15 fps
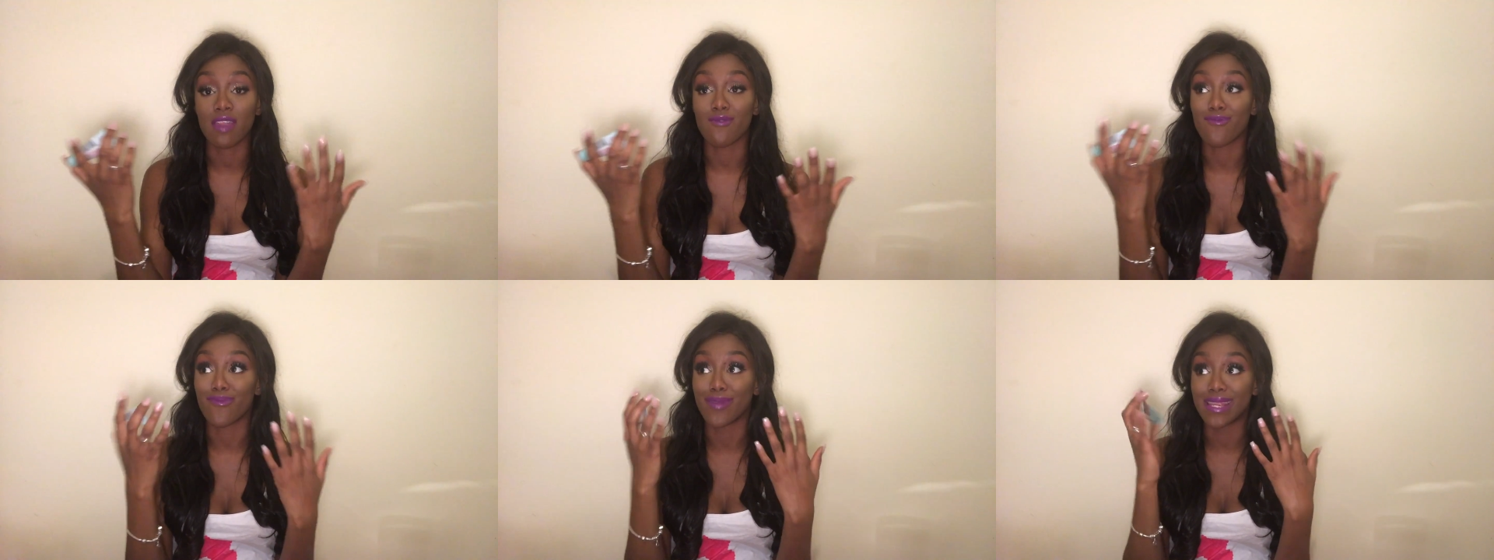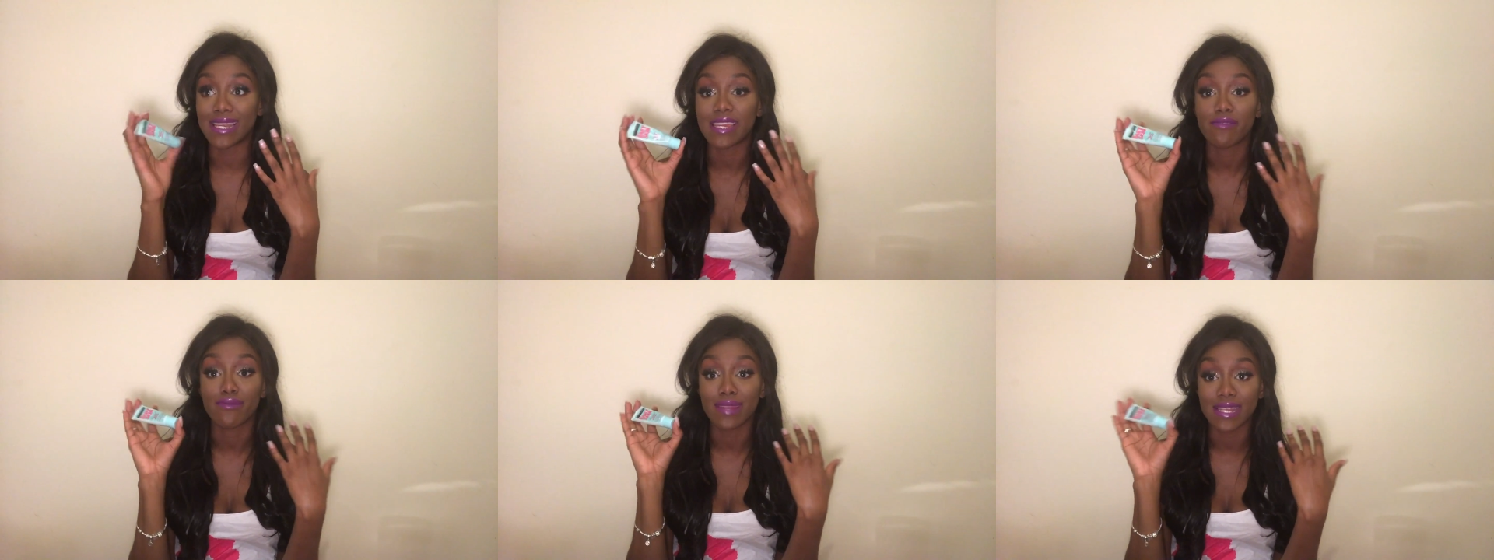It
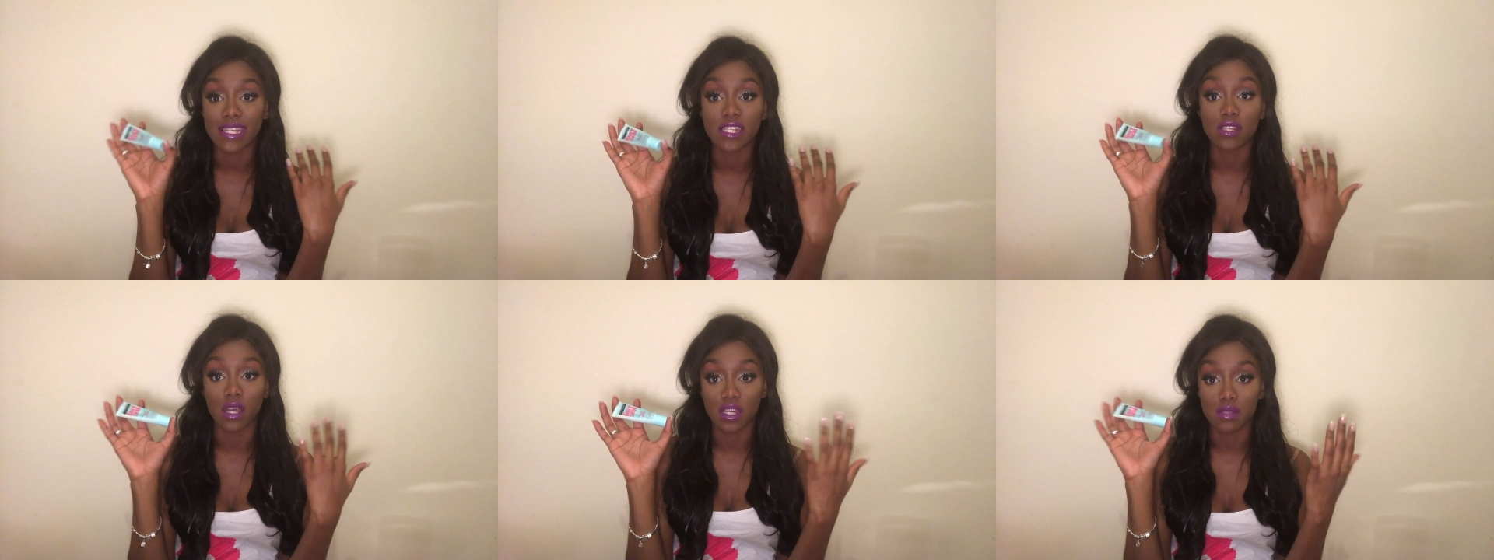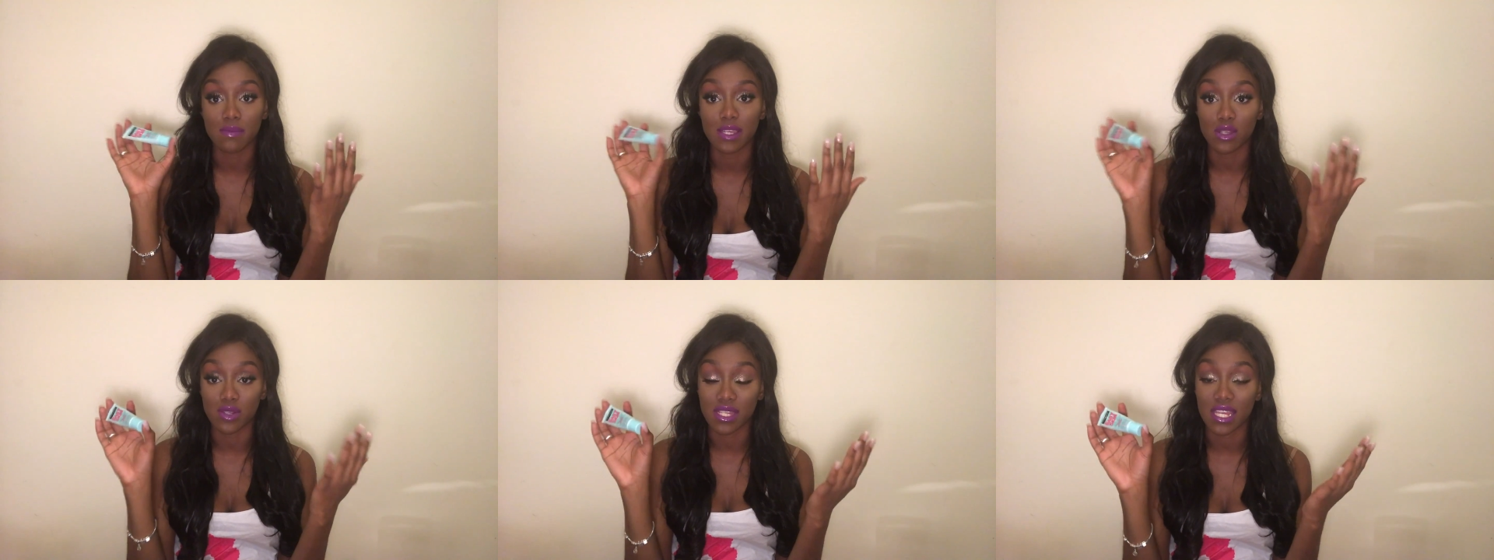really, really does
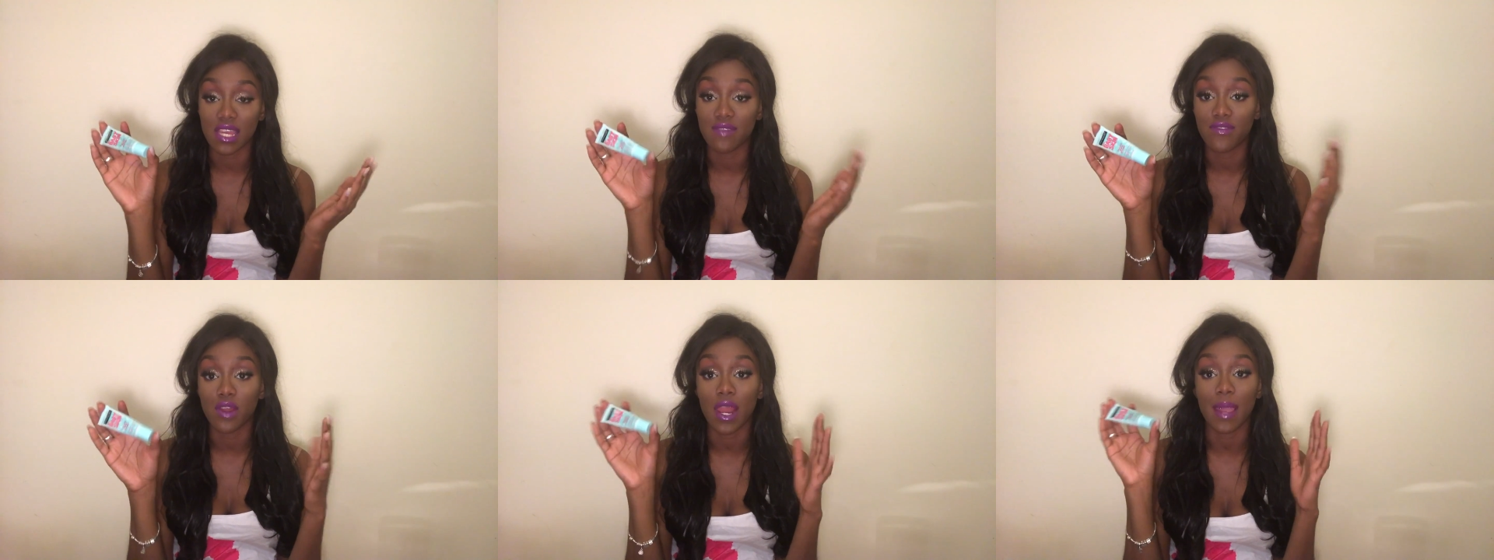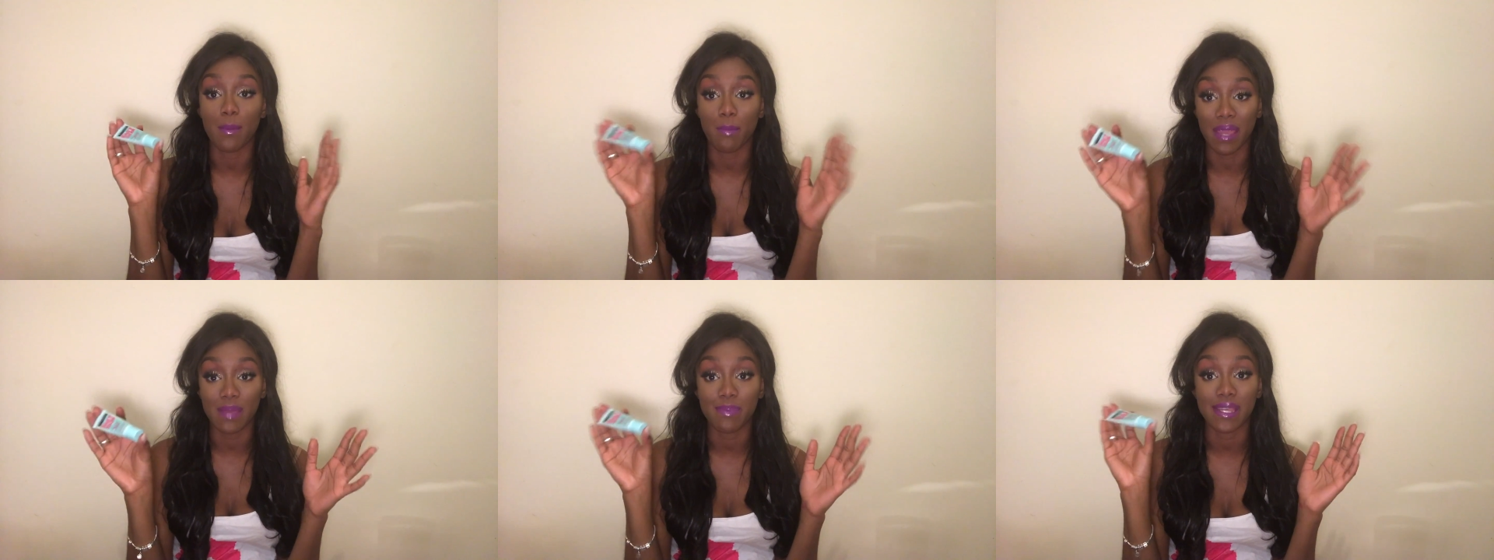make your skin feel
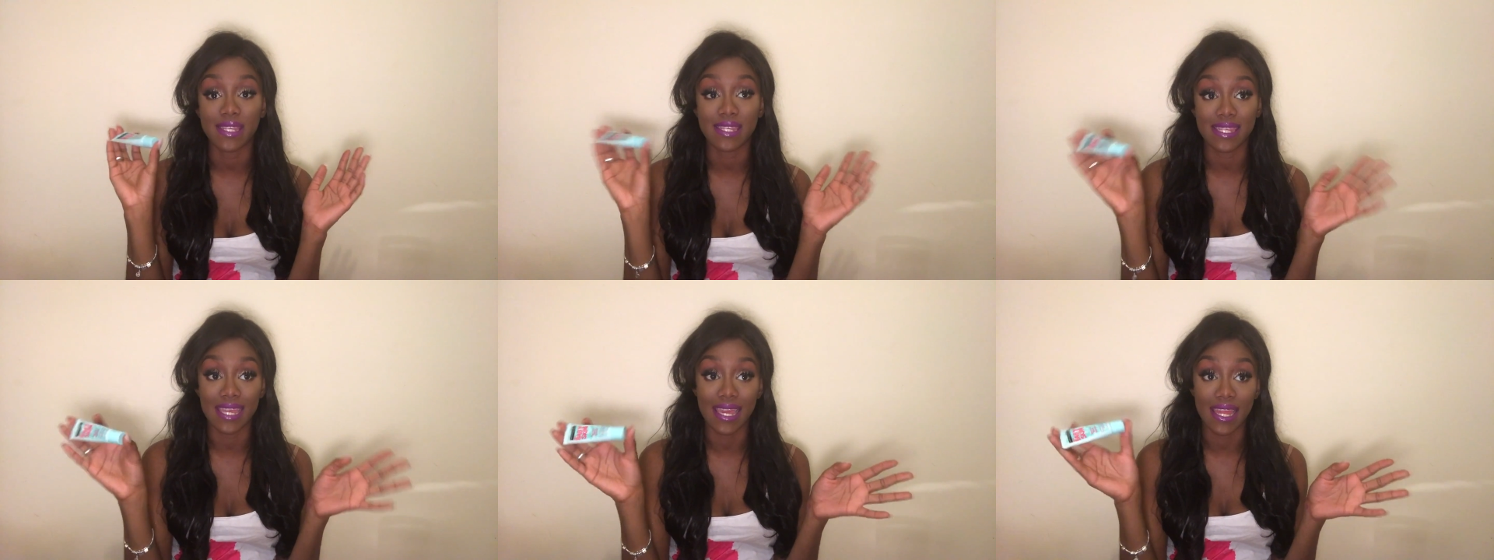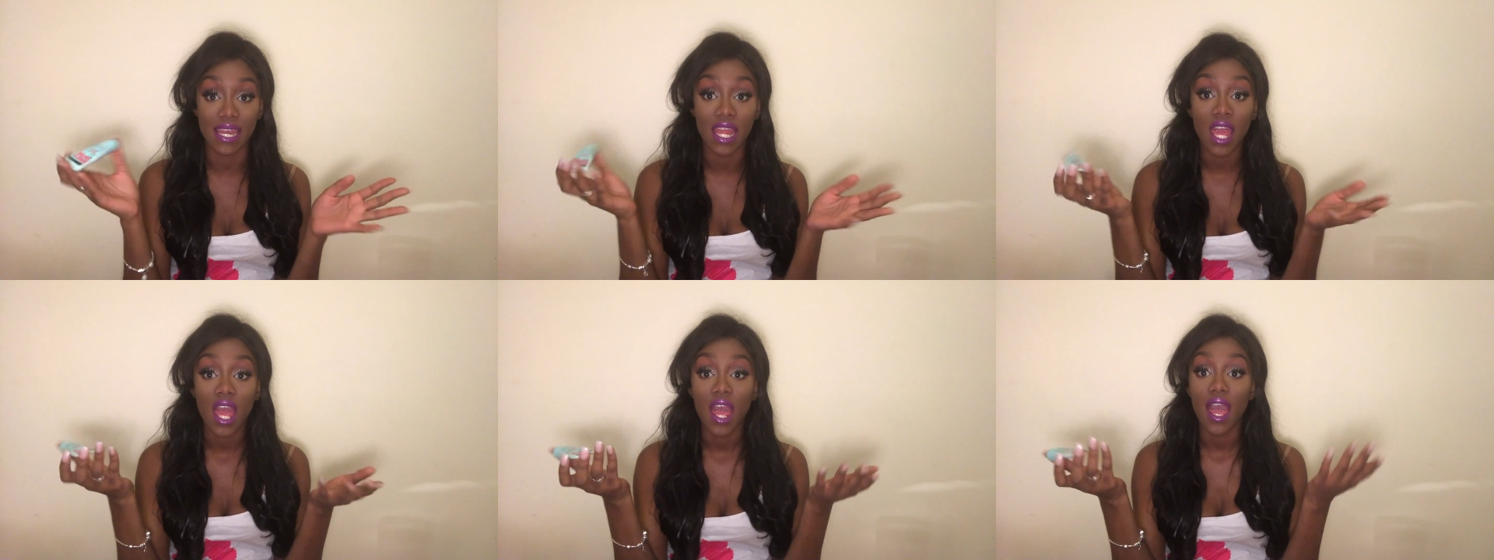like baby skin.